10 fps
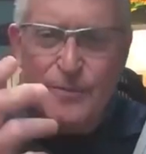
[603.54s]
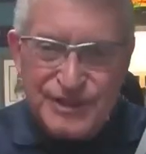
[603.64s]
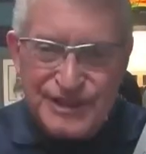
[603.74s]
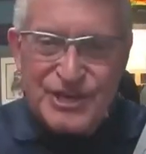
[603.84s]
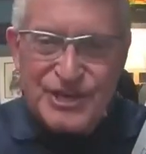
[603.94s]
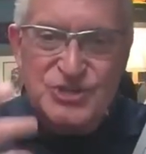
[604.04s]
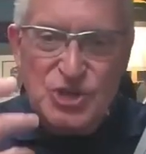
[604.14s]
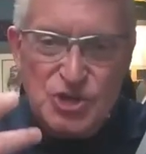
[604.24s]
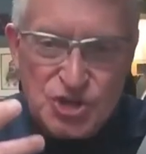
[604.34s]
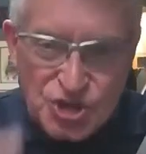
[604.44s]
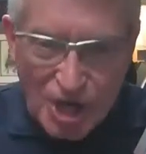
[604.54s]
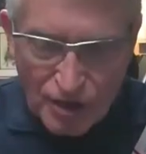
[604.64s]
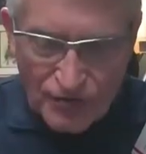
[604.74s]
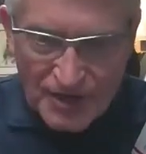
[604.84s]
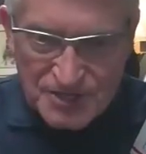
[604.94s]
Please
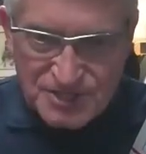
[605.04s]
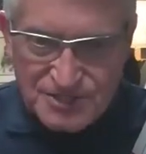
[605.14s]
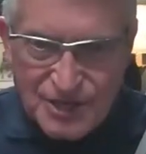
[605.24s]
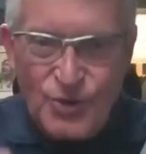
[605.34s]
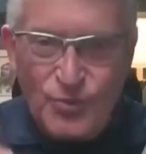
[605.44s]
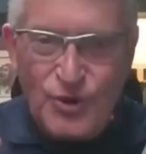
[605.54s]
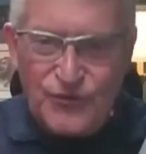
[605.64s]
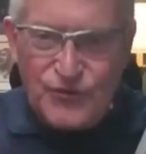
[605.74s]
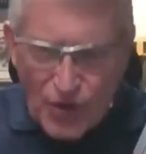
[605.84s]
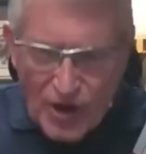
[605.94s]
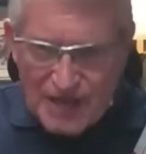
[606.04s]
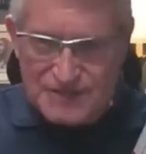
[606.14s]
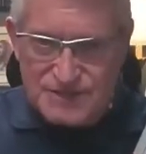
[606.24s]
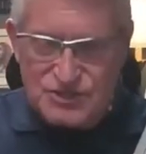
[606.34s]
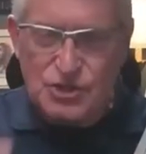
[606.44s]
share this with
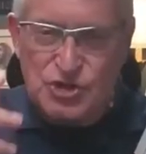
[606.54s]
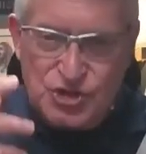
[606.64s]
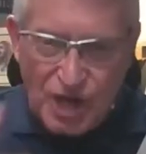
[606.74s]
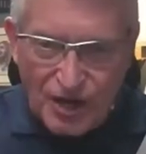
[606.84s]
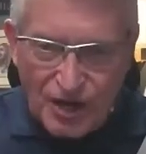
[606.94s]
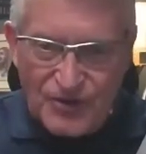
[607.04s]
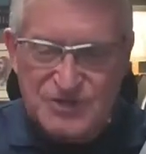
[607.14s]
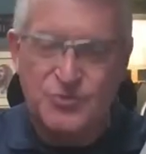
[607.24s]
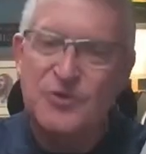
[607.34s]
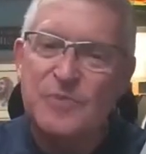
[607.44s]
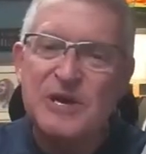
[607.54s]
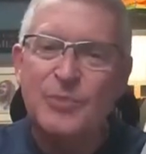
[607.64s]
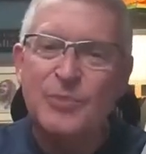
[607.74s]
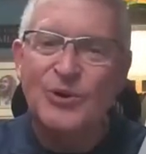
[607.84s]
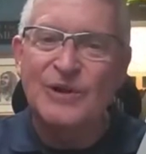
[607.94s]
friends. Share this with
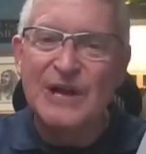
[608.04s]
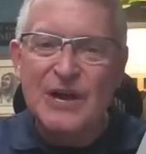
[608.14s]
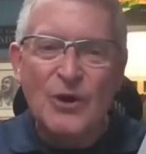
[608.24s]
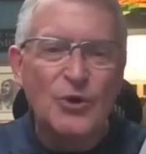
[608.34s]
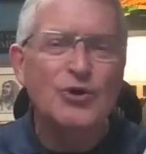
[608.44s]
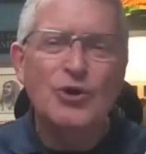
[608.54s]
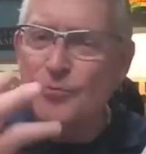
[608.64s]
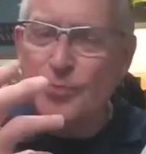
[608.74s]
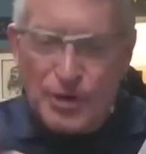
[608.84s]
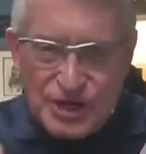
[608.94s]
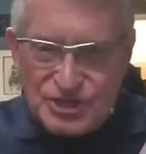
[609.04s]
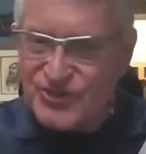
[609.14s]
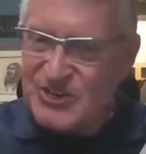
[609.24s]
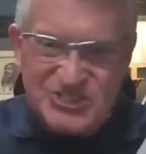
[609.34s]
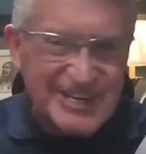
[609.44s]
people who could preach
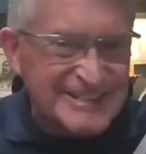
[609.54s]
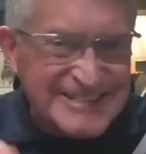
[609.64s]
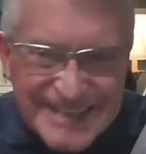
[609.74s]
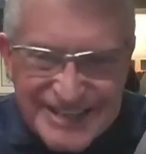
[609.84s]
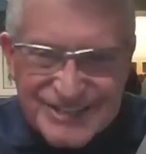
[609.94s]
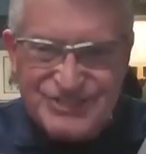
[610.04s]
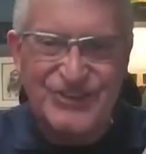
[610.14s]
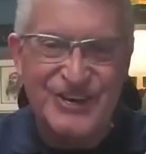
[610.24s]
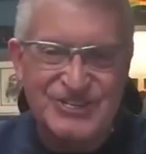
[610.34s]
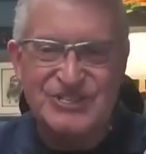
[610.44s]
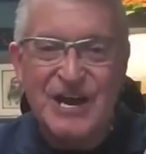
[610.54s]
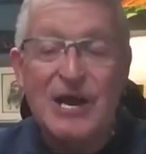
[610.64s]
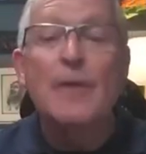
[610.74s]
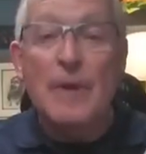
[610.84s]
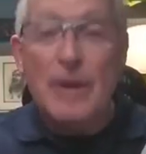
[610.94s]
this and teach this.
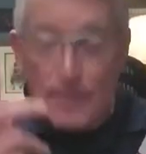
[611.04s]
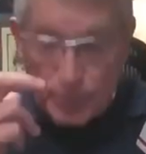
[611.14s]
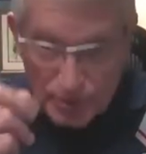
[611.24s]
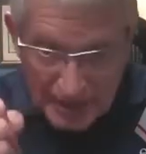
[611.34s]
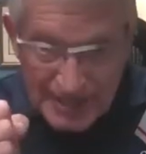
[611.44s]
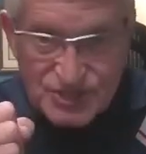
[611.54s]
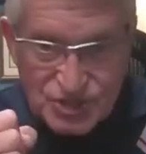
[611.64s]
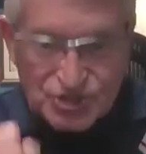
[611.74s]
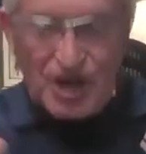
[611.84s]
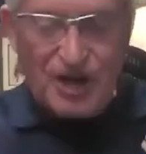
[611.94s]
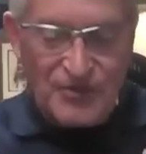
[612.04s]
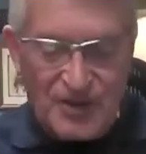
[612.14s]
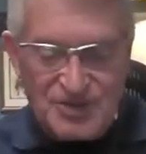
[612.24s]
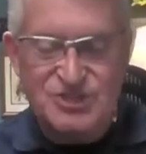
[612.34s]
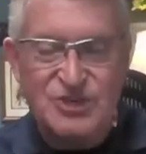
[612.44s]
Please share
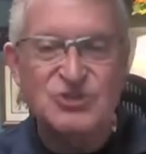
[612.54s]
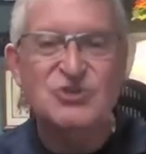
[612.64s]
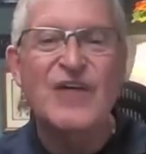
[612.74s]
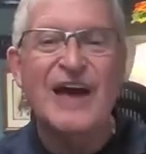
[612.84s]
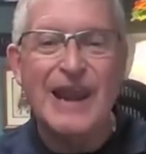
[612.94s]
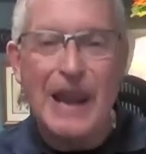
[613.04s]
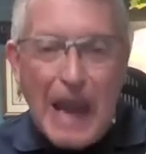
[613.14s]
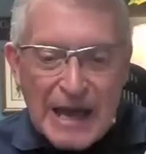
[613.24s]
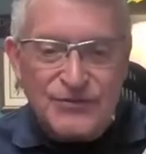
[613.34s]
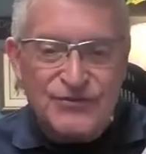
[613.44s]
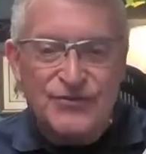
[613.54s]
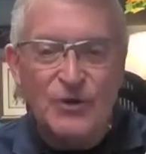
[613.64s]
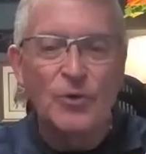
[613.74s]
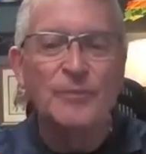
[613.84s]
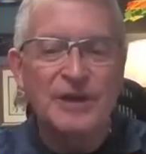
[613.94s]
this so that life
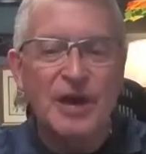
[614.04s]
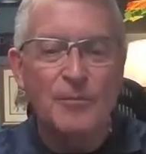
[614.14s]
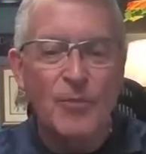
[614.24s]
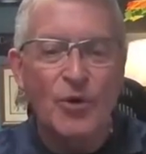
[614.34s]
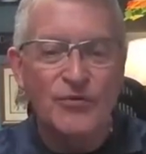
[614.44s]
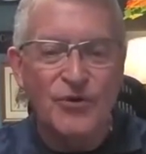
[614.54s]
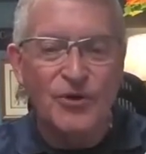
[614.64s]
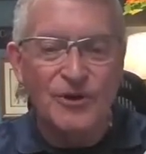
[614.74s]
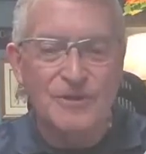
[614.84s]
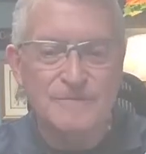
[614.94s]
will become more full.